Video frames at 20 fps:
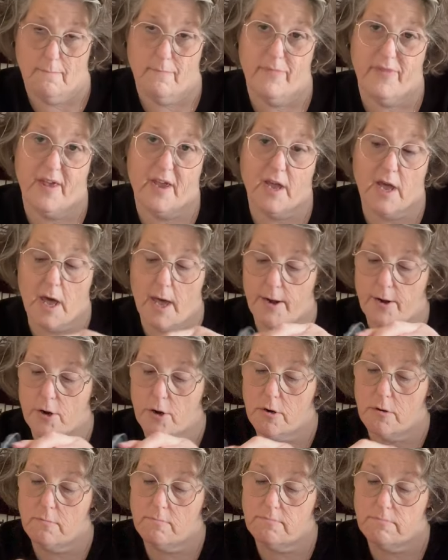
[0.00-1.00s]
the
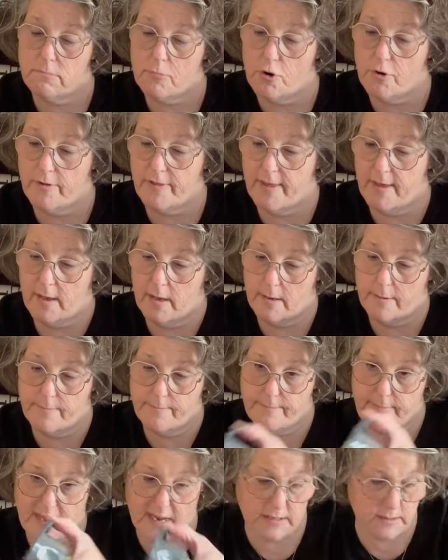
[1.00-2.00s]
cutter or the
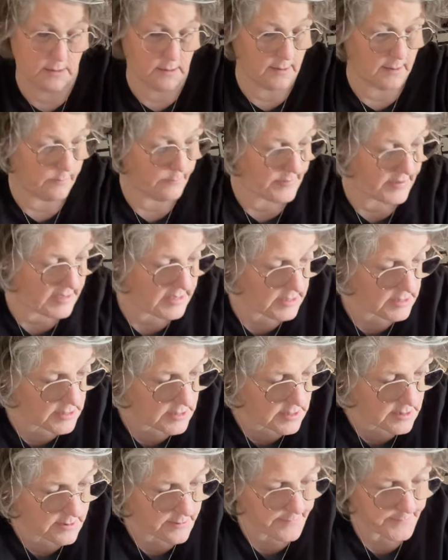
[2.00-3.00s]
mandolin
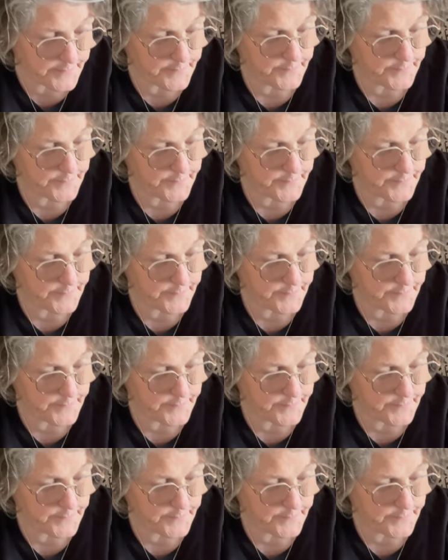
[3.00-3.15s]
piece.